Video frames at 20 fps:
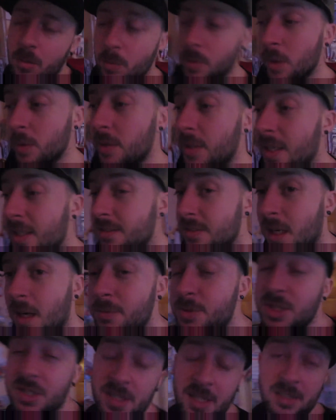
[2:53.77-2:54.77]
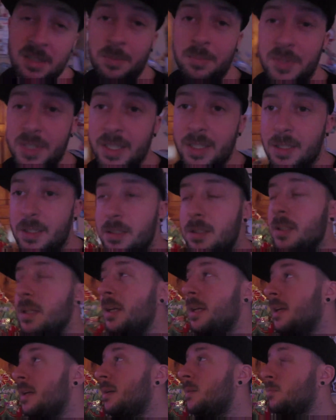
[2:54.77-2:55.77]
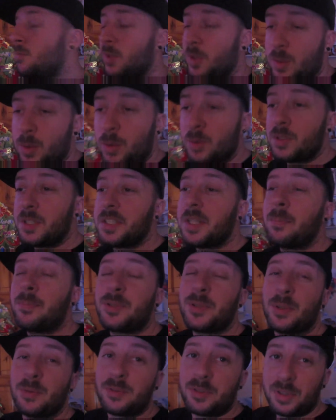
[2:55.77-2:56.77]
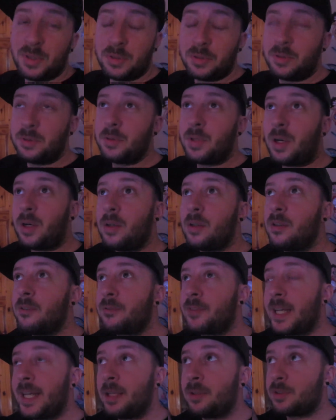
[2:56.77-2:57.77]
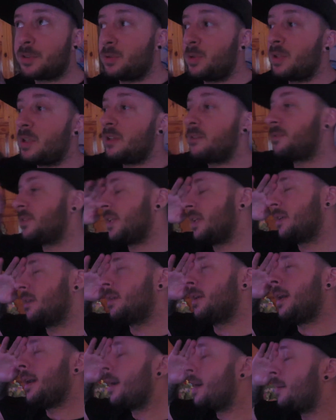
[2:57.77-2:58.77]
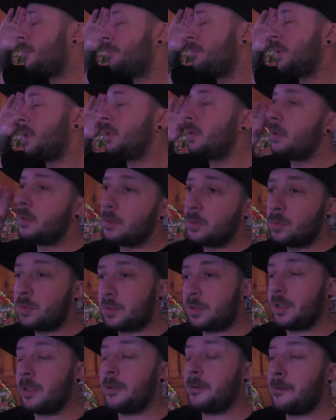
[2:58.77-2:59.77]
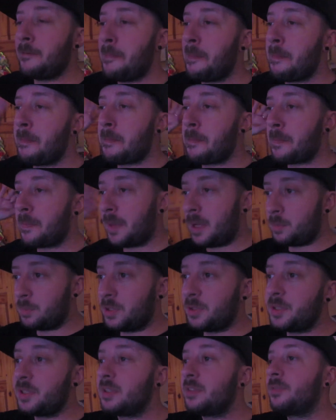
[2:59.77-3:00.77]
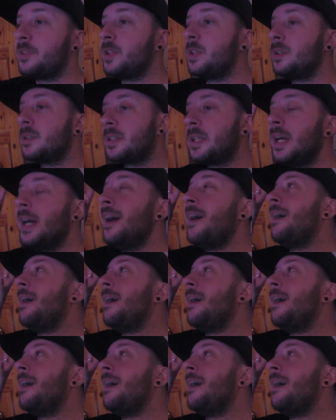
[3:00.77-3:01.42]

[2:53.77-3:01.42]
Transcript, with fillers: Well guys, I've just had some dinner, recorded episode 2 of Chaos Craft, um, also uploaded the vlog.